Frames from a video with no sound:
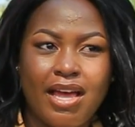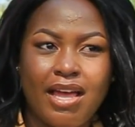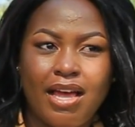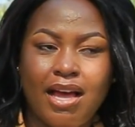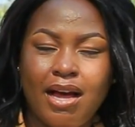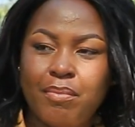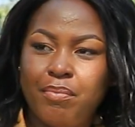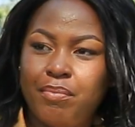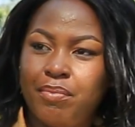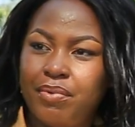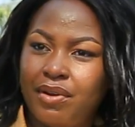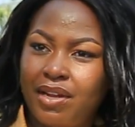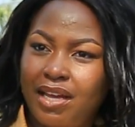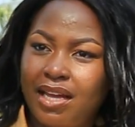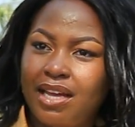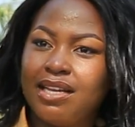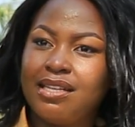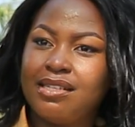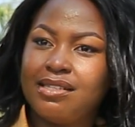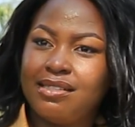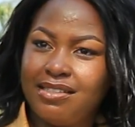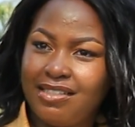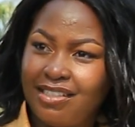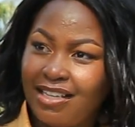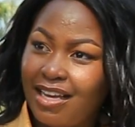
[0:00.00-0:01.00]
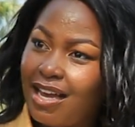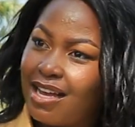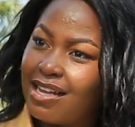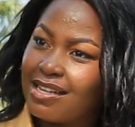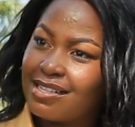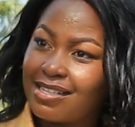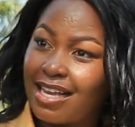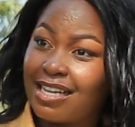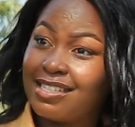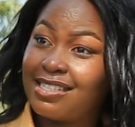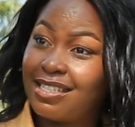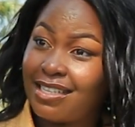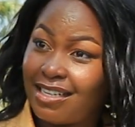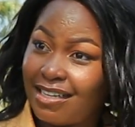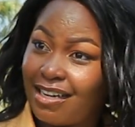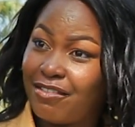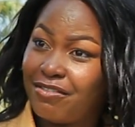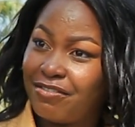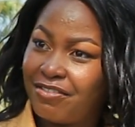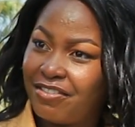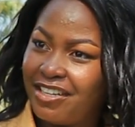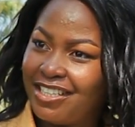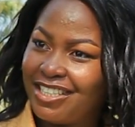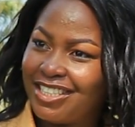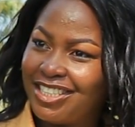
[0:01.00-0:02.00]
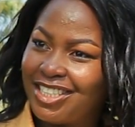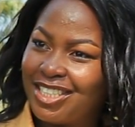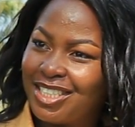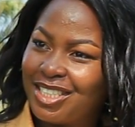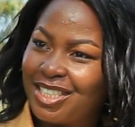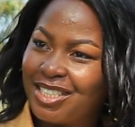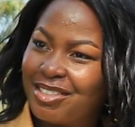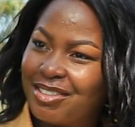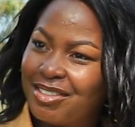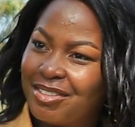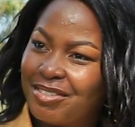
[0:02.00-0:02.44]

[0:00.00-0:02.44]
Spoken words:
I applied, yes, I started afresh.